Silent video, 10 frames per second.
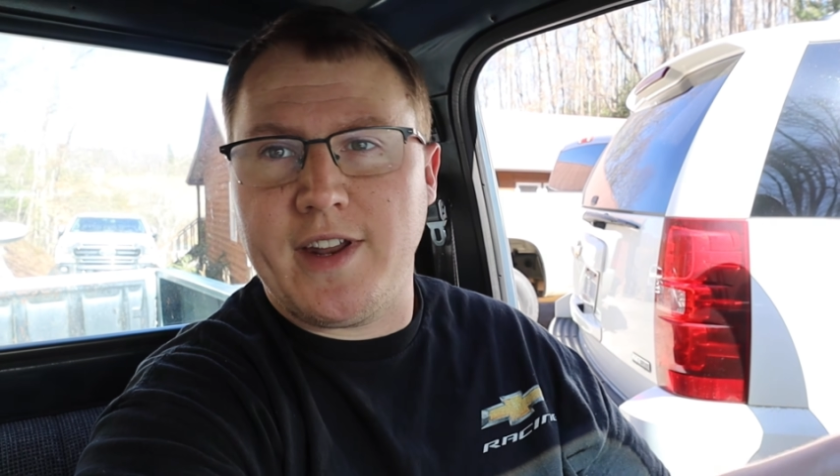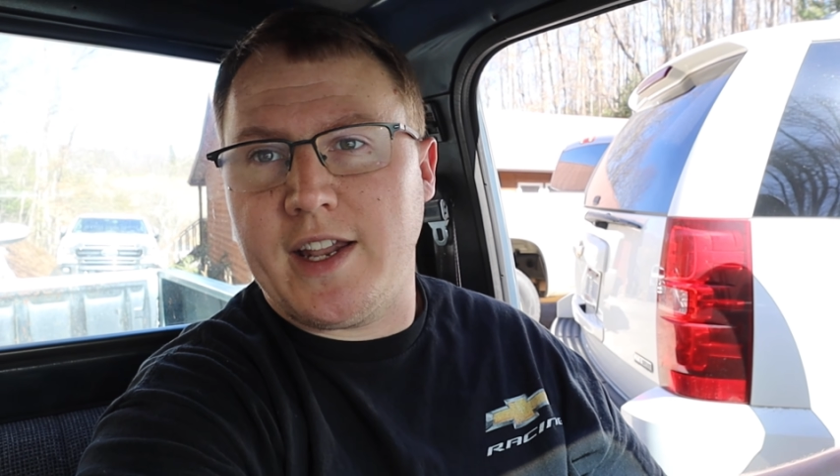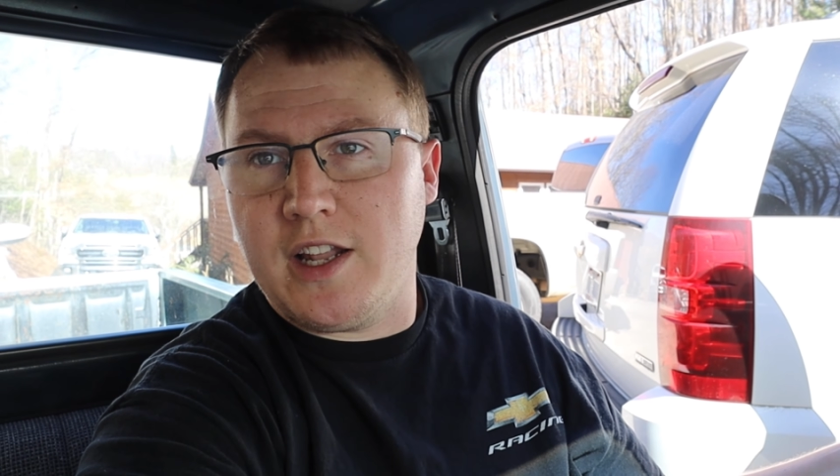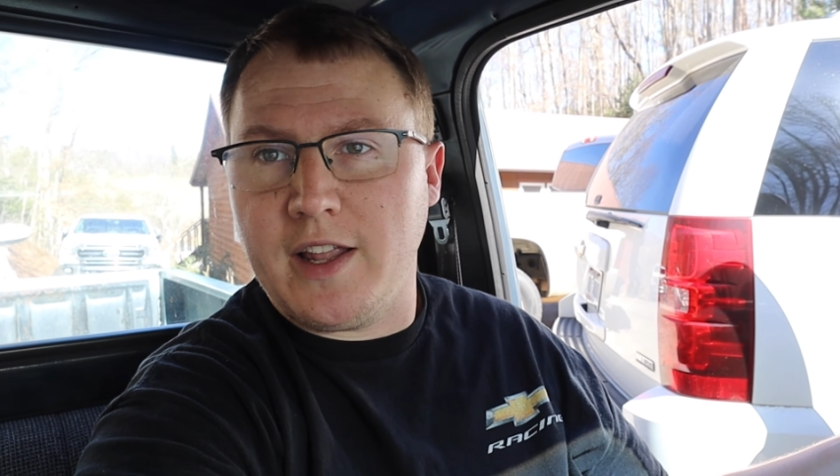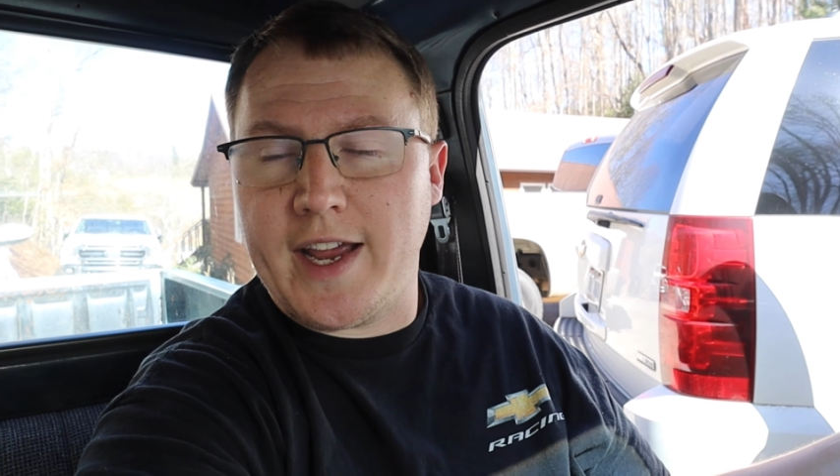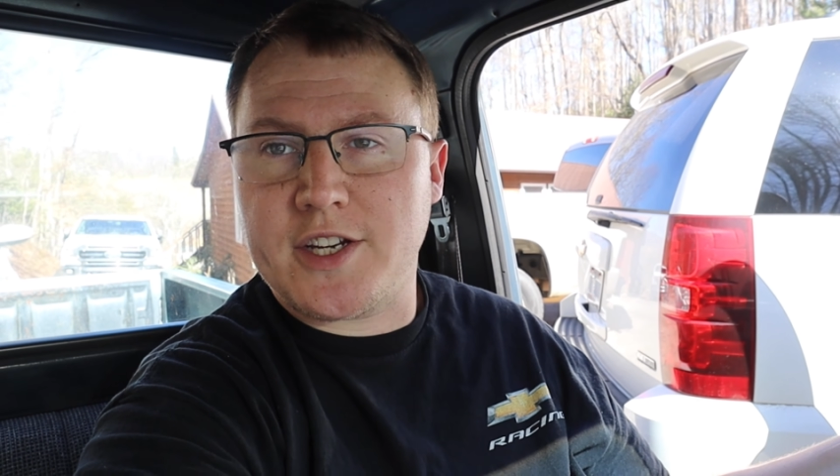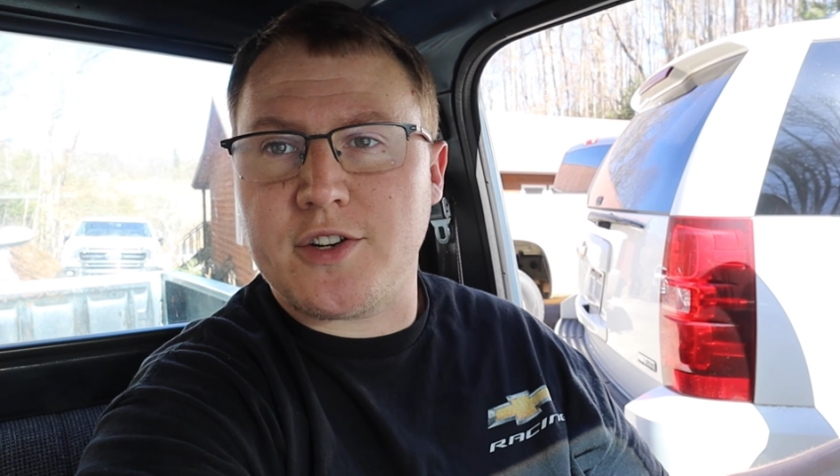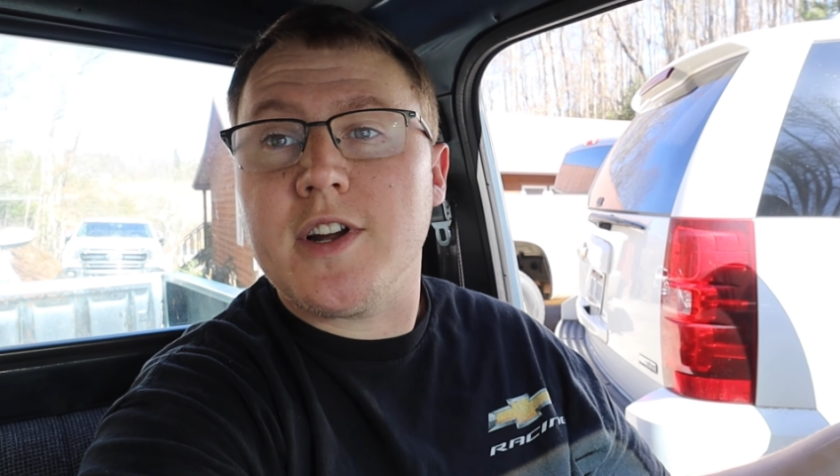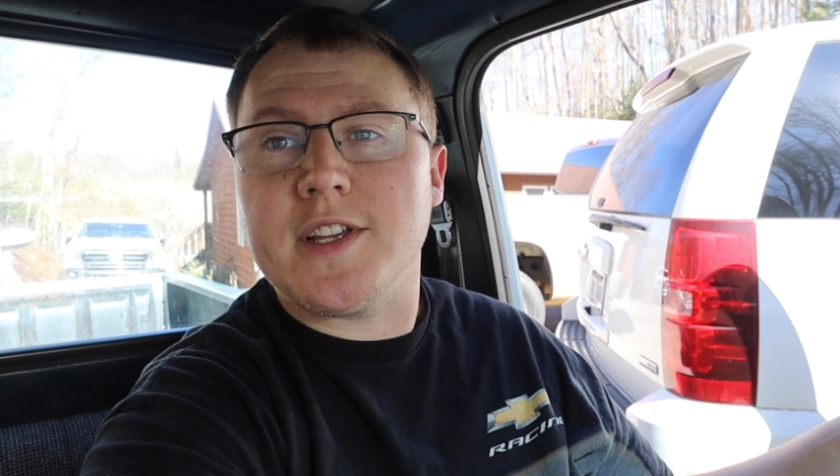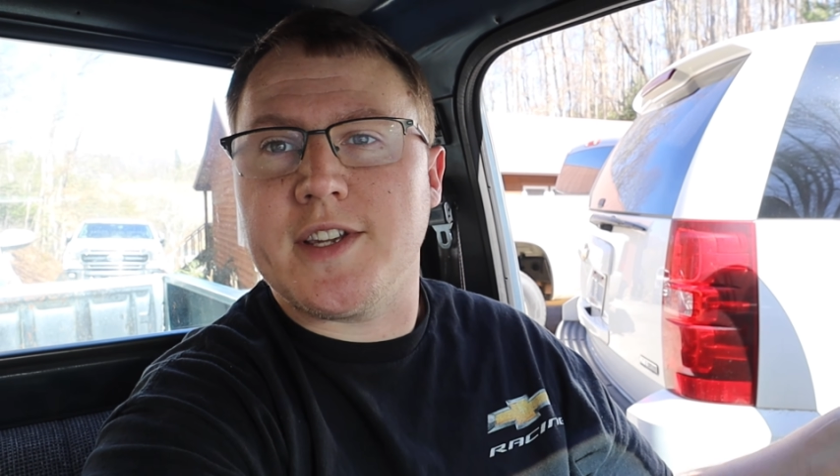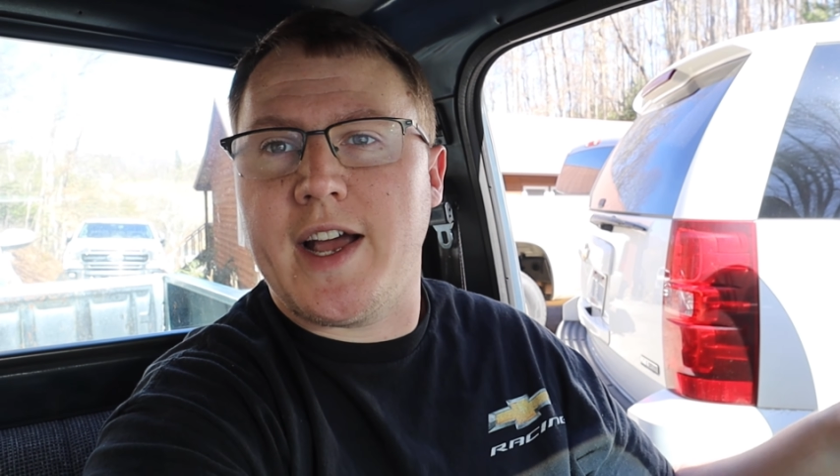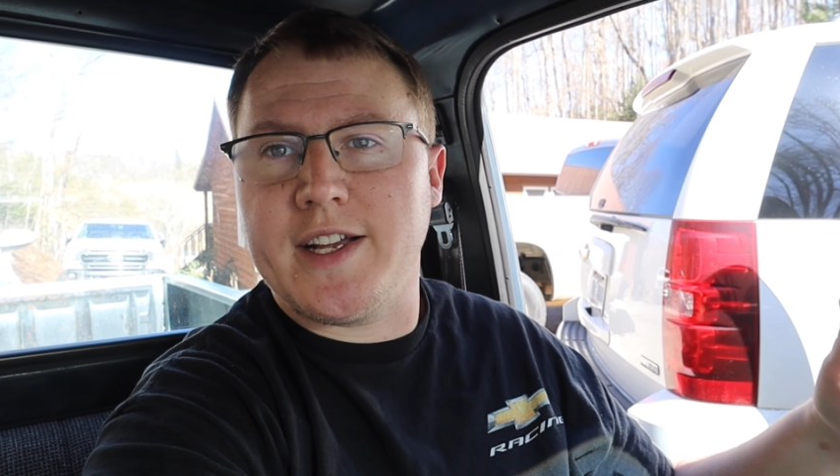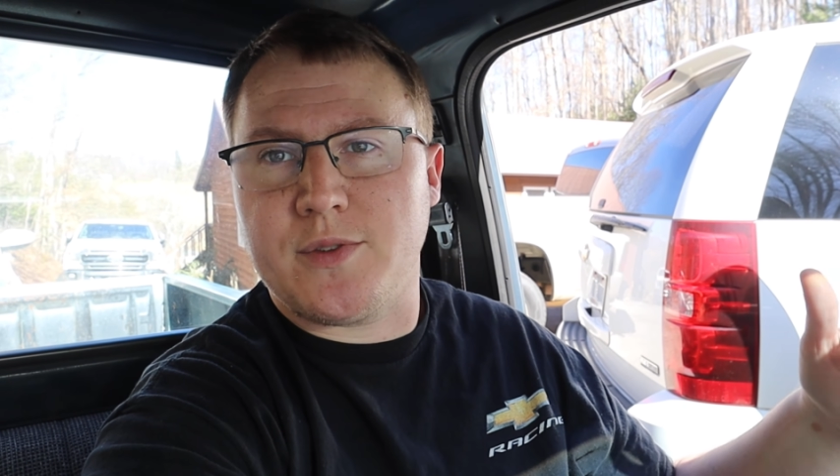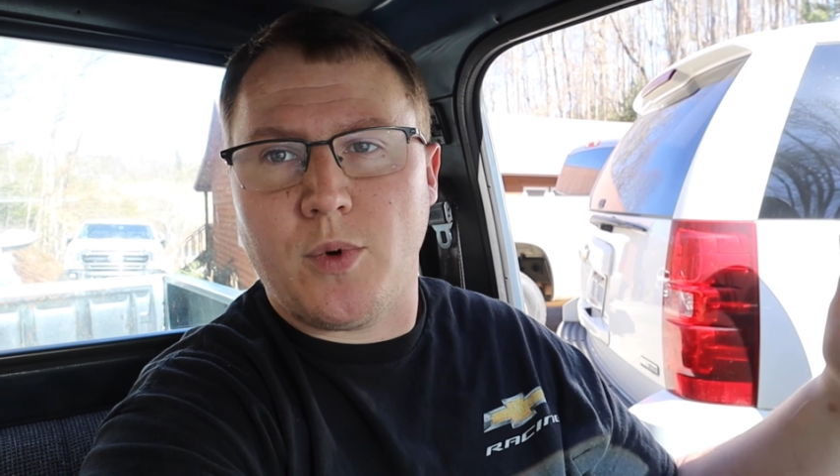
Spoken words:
that little extra is nice.